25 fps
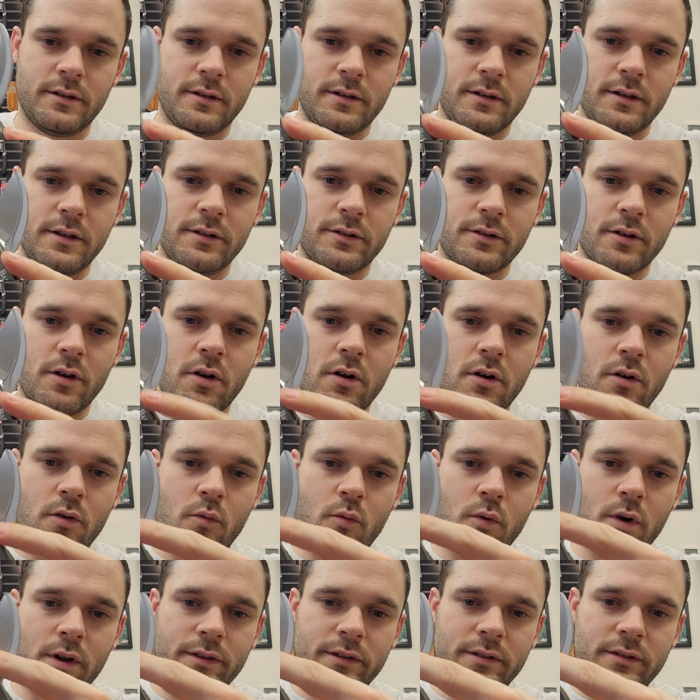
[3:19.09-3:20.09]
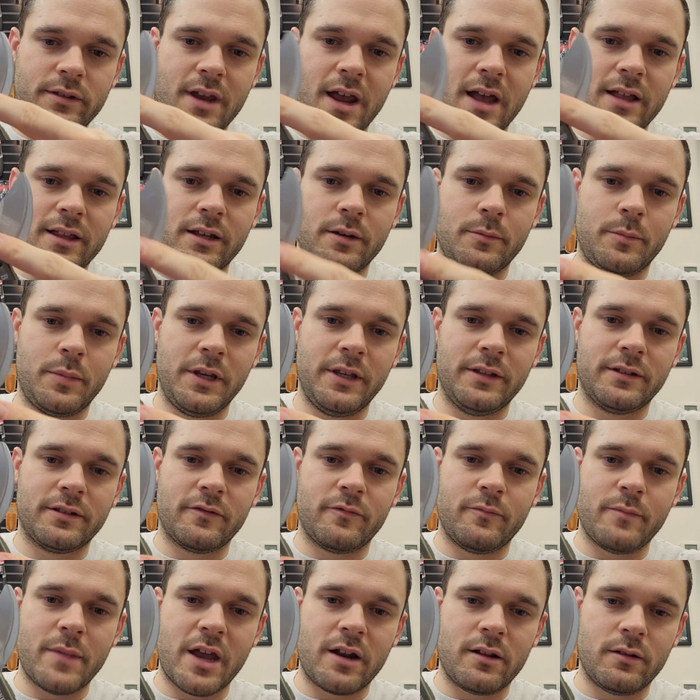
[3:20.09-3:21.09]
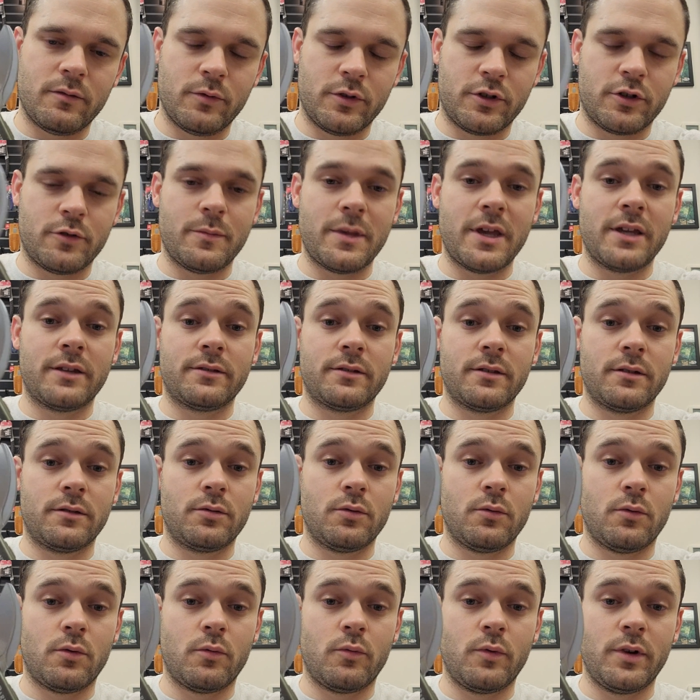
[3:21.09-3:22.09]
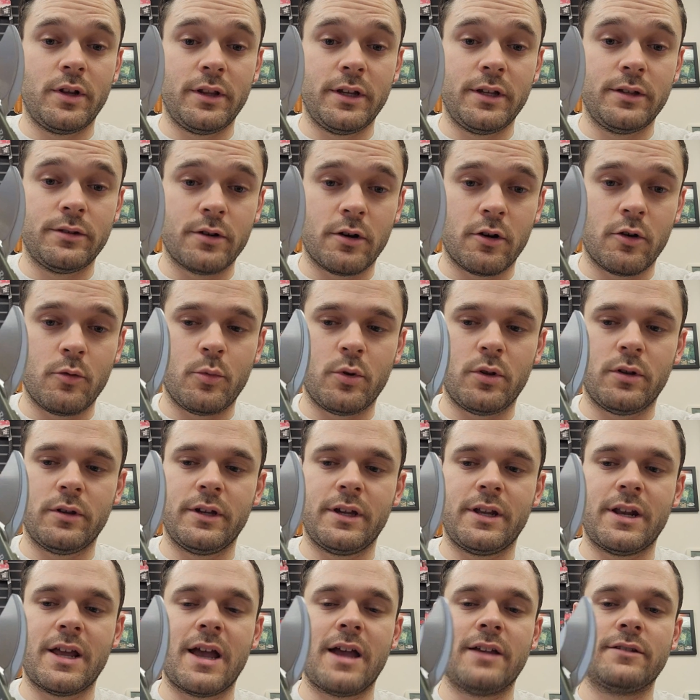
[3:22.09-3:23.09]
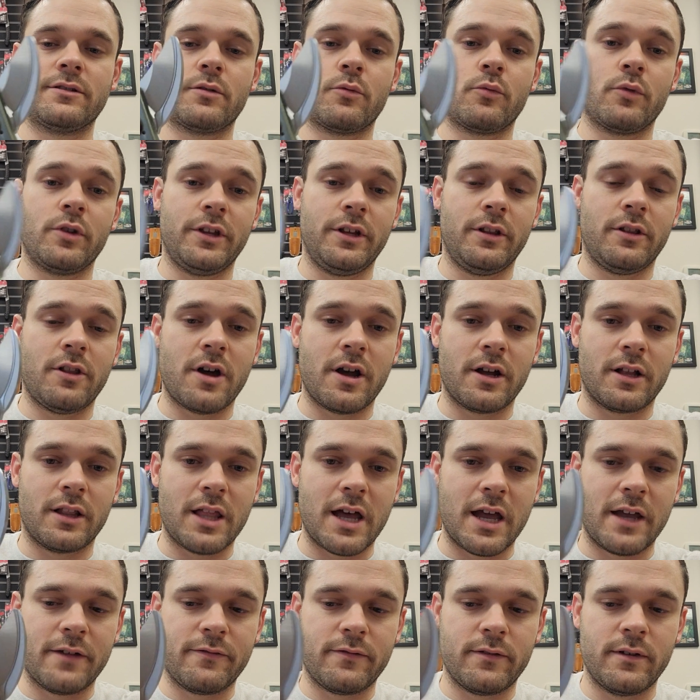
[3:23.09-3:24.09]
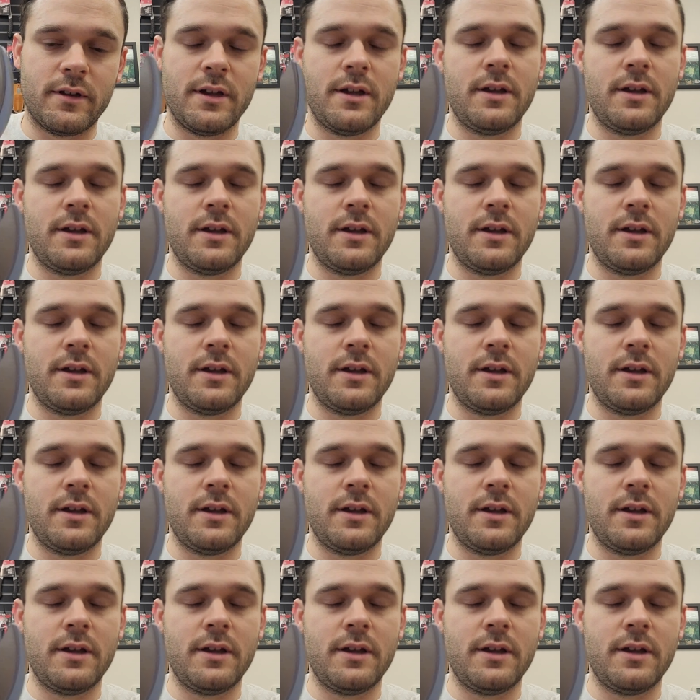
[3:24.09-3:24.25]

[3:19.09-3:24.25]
is all one solid piece of metal, which makes the tool really durable, and it has a really long life.